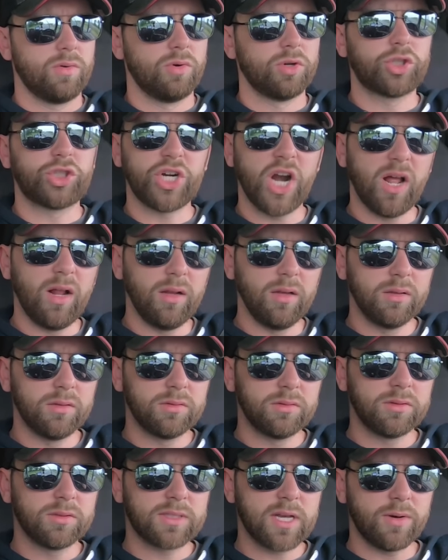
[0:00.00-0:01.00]
Rochelle?
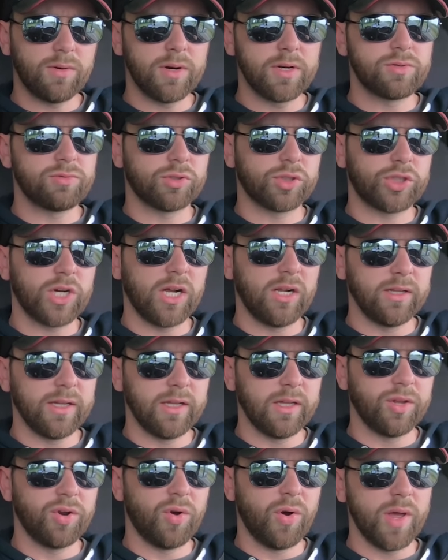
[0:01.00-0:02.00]
Is that what it is? Rochelle,
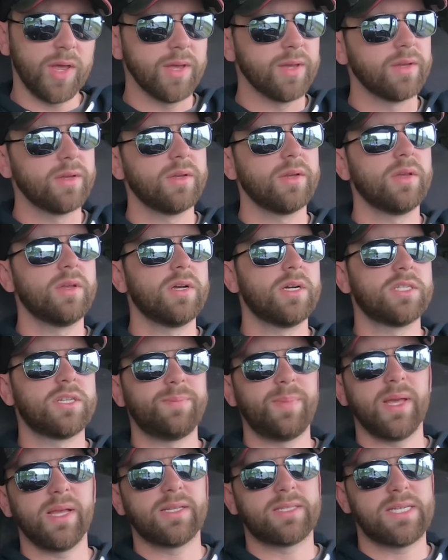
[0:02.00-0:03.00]
Illinois? There's
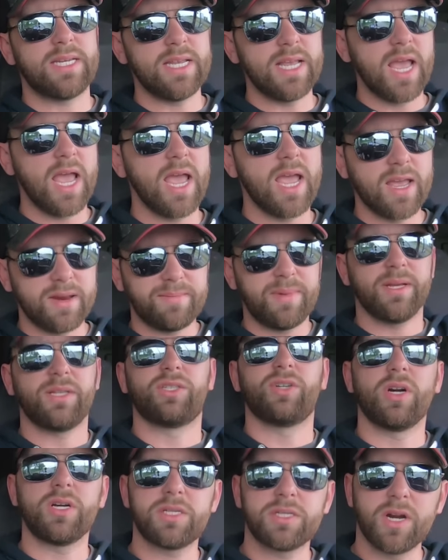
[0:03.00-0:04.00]
a big T A and big
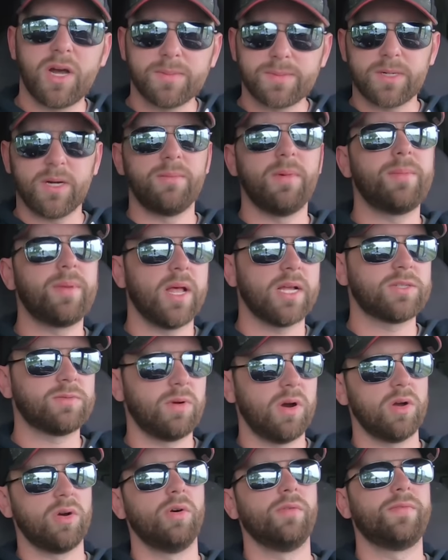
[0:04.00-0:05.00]
truck stops there. Maybe that's
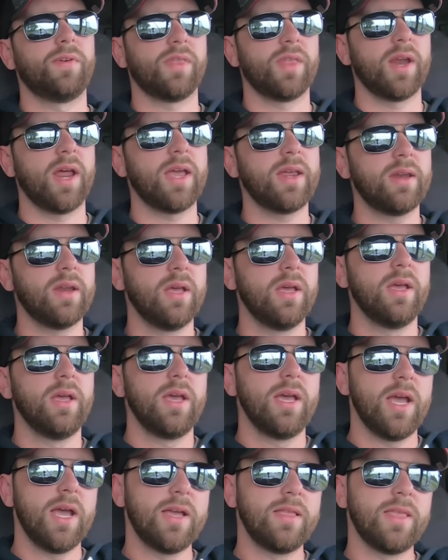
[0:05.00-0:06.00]
where I'll go for the night.
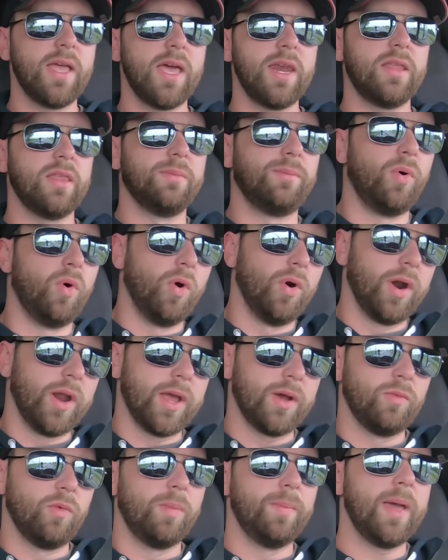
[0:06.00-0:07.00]
And then in the
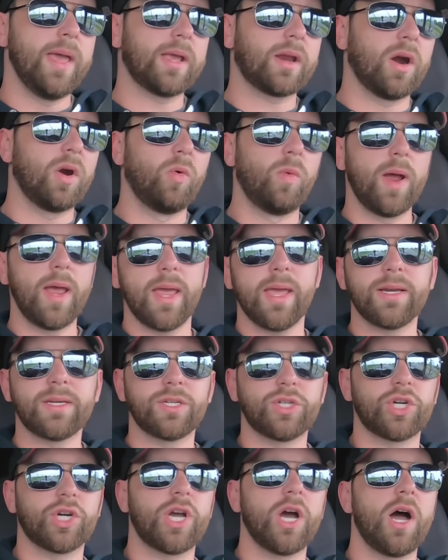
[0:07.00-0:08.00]
morning, we'll make our way
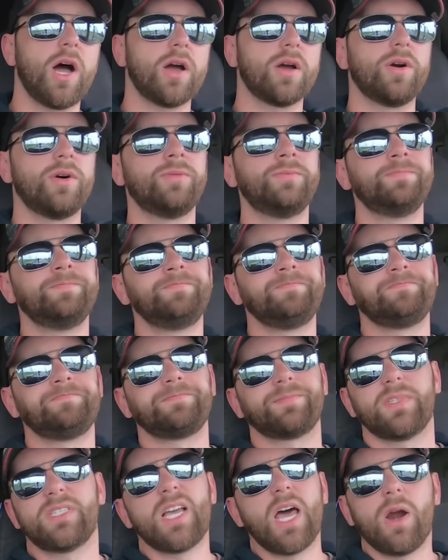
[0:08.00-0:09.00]
into Chicago.
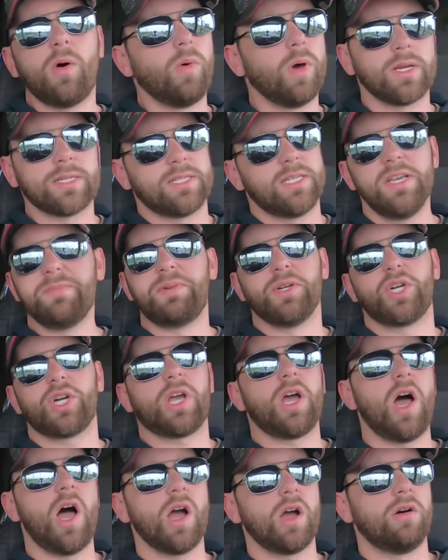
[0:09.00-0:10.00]
Because I don't want to sleep in
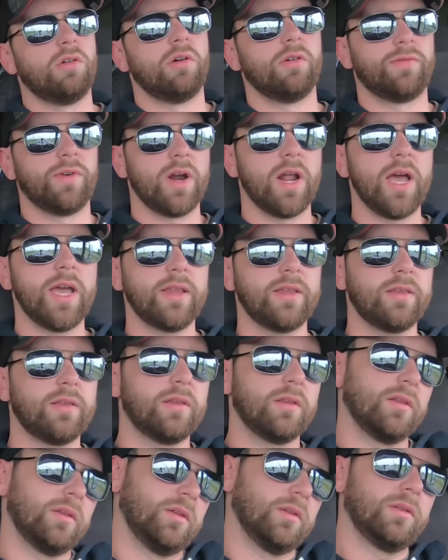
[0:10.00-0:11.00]
Chicago overnight.
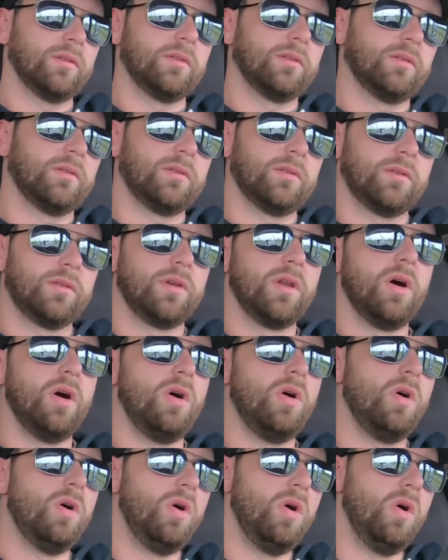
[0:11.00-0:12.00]

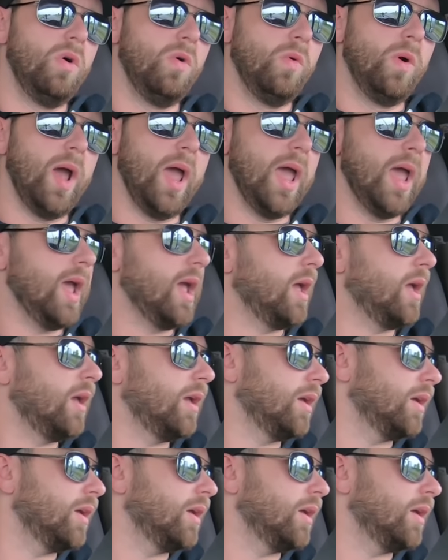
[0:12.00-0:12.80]
No way.